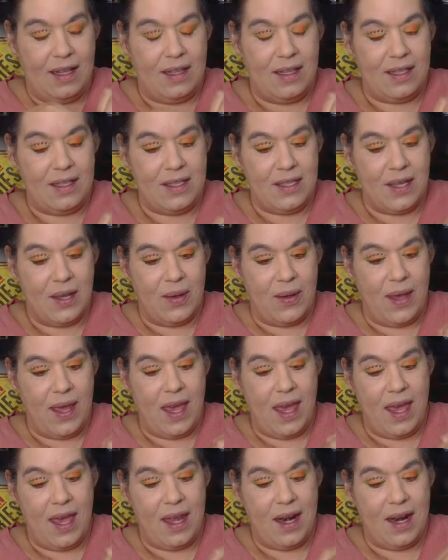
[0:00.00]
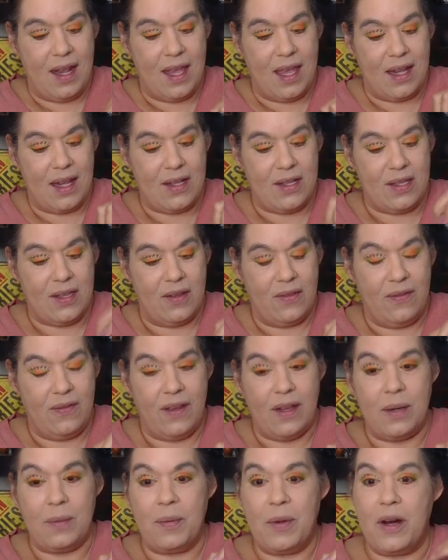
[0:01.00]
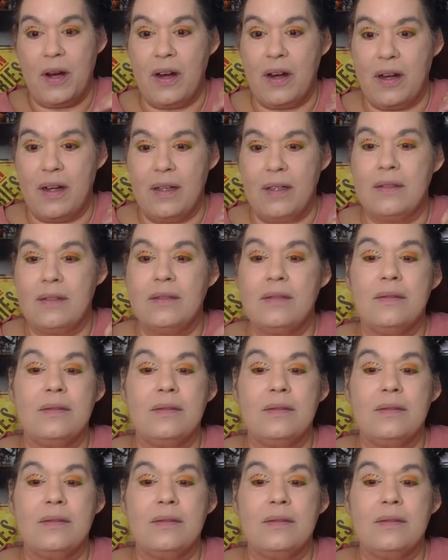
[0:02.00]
let's go ahead and get to the fun part.